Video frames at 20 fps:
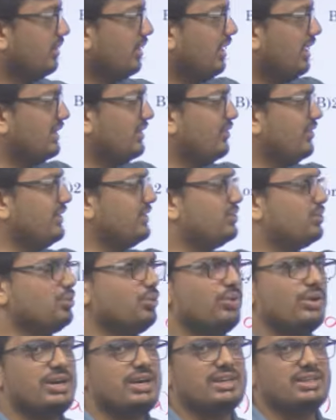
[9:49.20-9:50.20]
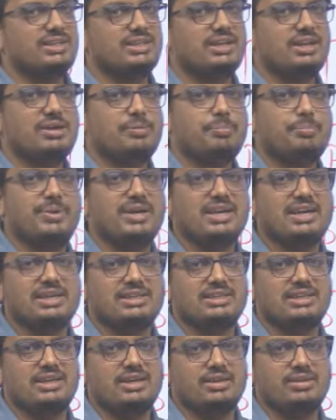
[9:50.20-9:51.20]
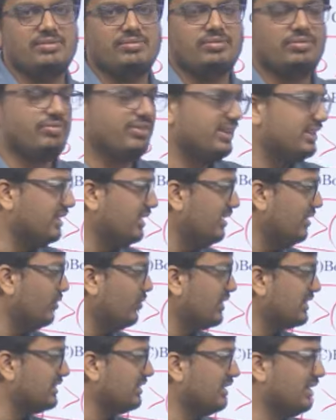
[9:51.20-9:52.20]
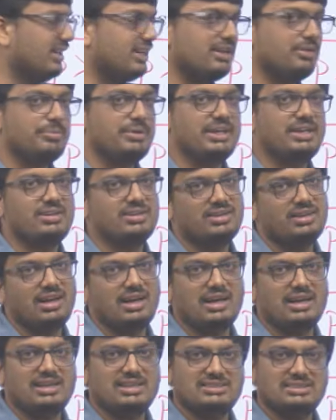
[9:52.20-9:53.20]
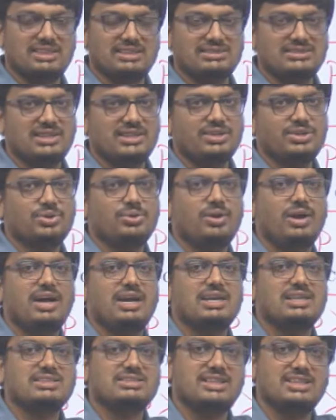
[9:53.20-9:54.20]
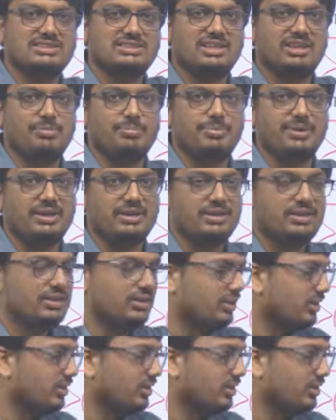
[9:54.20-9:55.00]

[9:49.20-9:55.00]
Otherwise, Q greater than R, P greater than R. Finally, what is the literal meaning? R is less than Q, R is less than P.